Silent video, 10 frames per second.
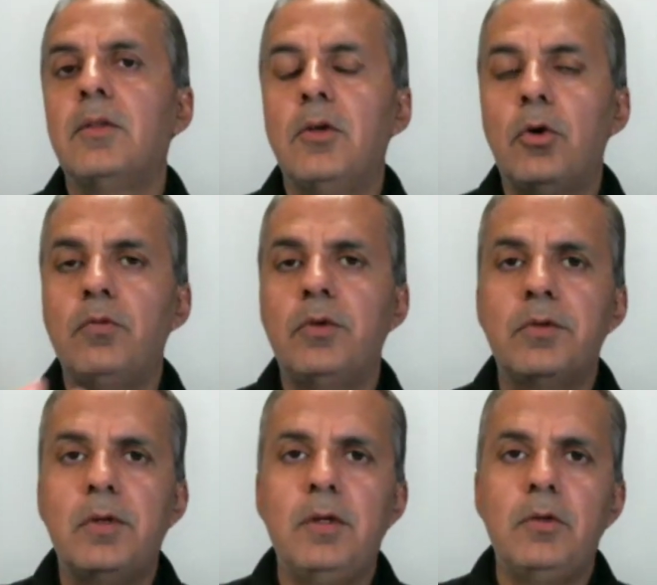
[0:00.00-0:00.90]
then
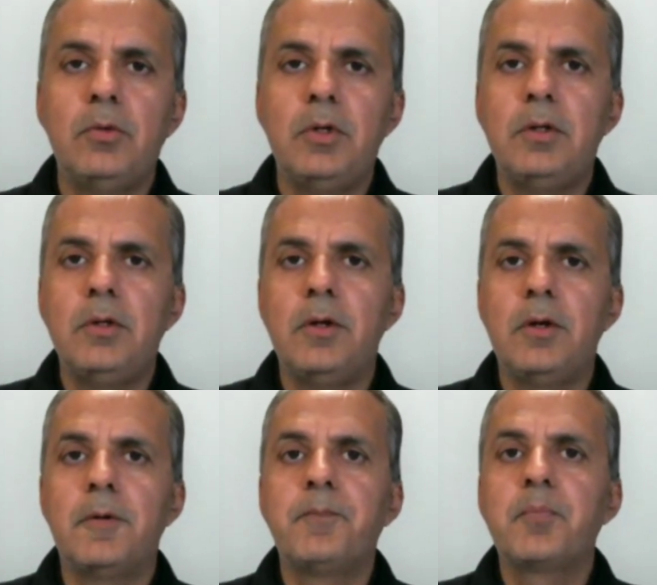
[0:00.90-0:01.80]
obviously you need
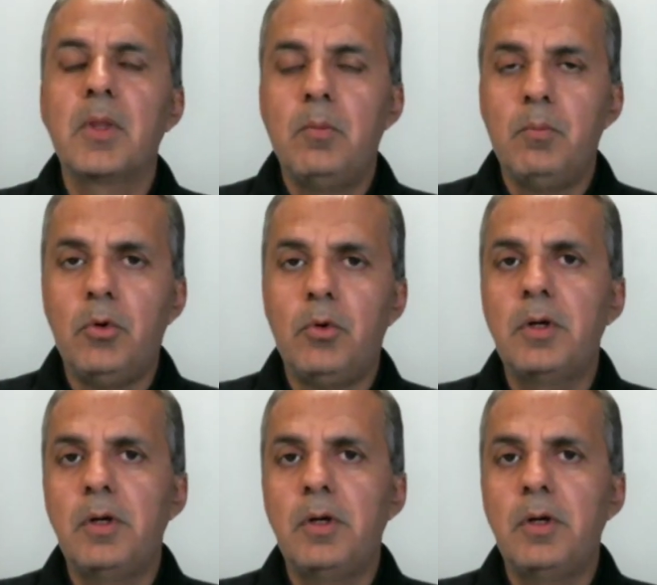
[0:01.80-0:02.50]
more